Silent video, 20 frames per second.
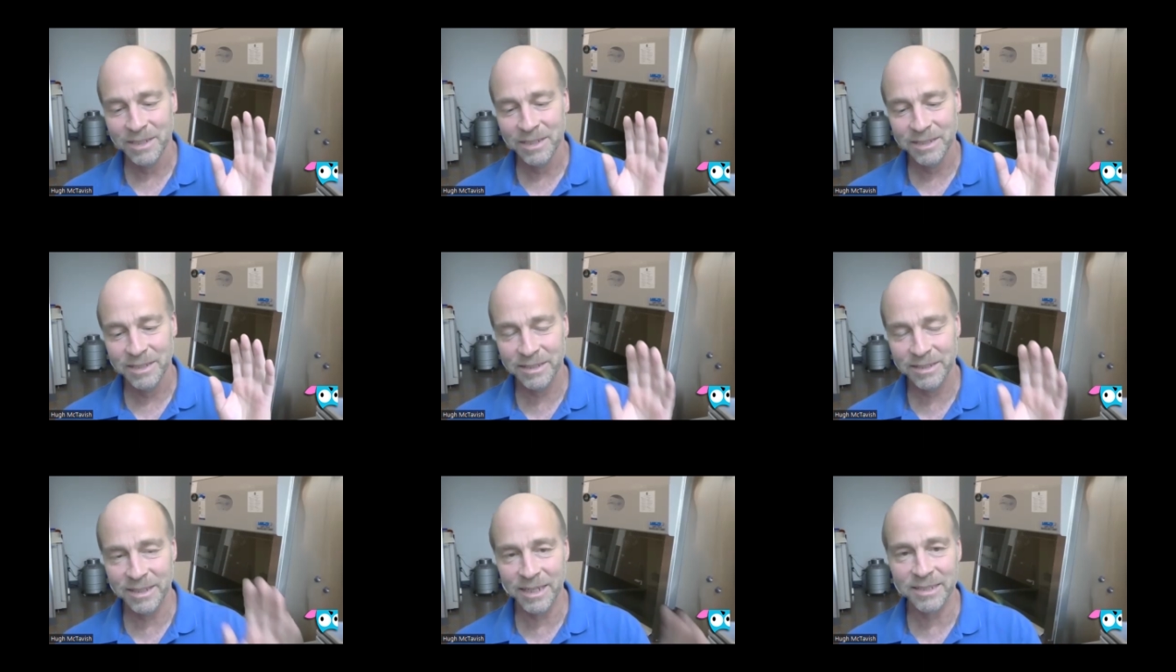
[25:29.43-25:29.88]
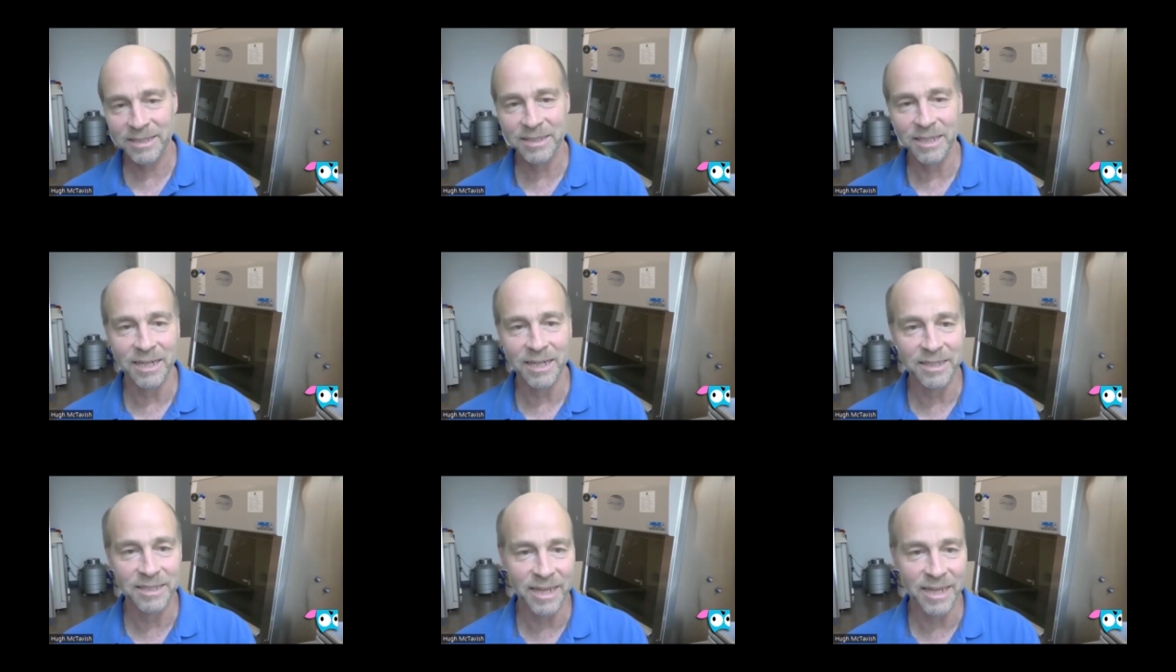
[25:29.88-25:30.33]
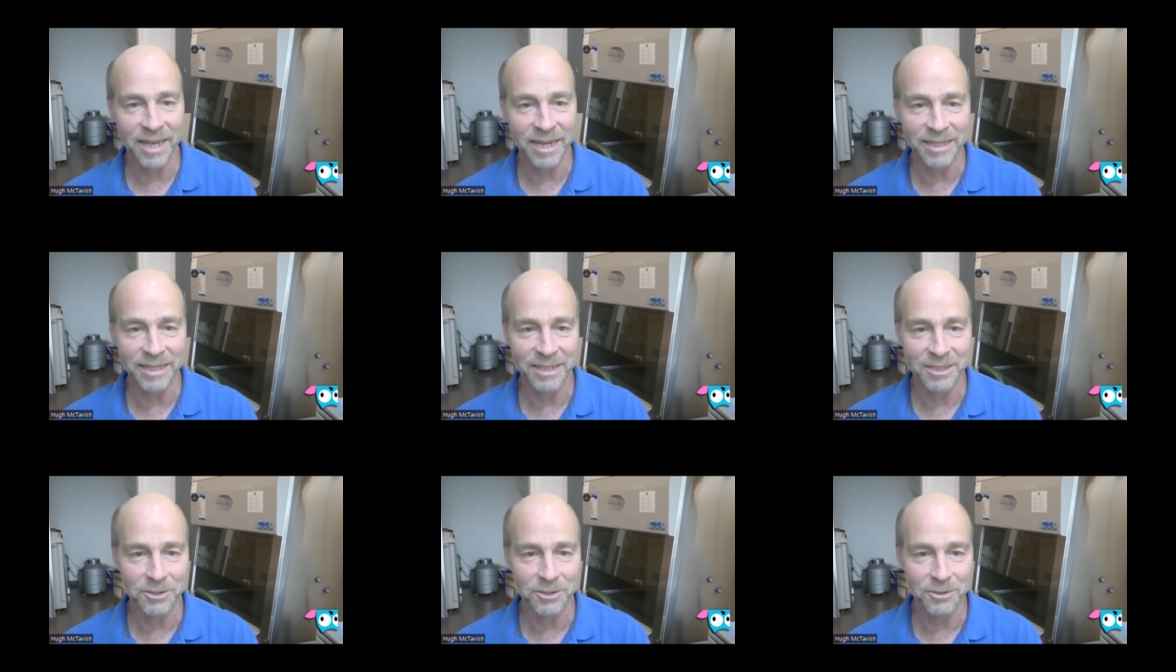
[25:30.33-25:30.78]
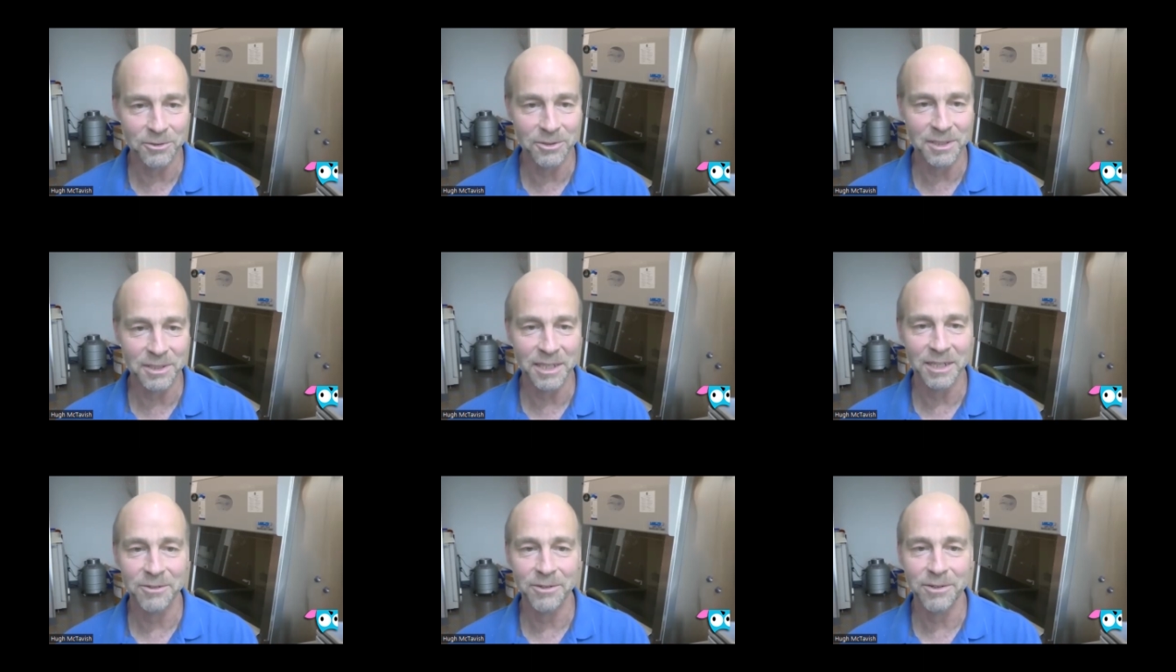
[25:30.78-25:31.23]
six out of 10
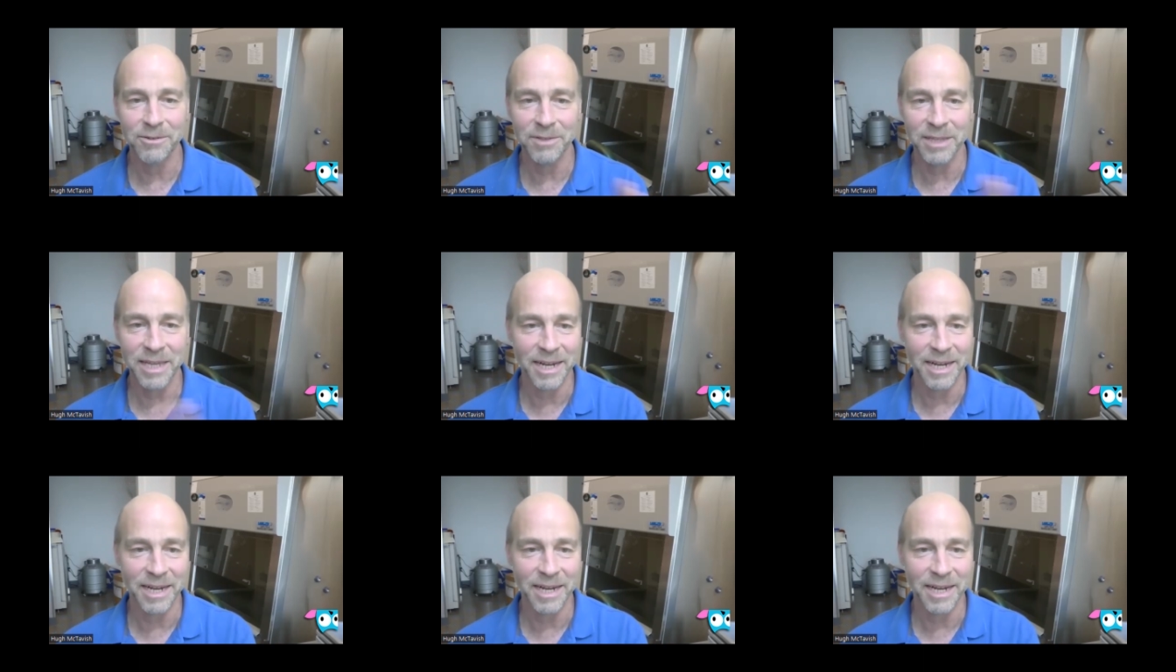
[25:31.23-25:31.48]
issues, I agree with